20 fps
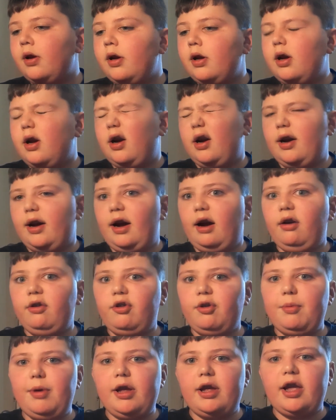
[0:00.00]
how
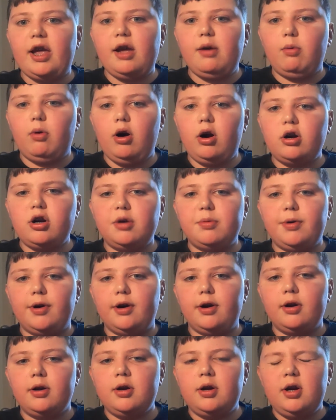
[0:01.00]
to make a Wonka
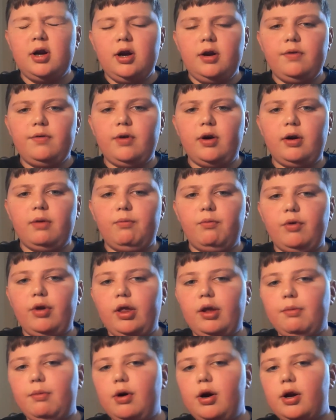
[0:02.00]
bar from
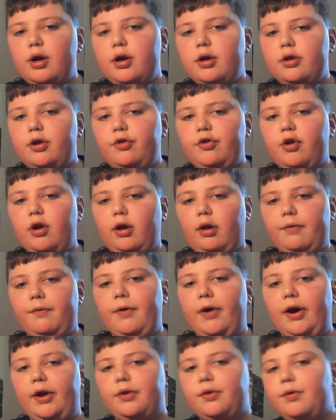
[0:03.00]
Willy Wonka and the Chocolate
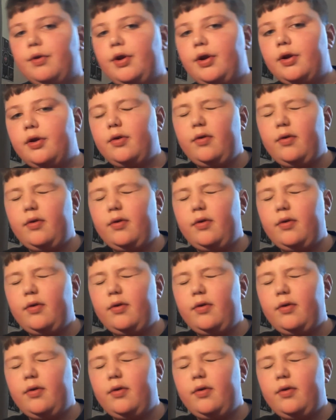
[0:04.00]
Factory.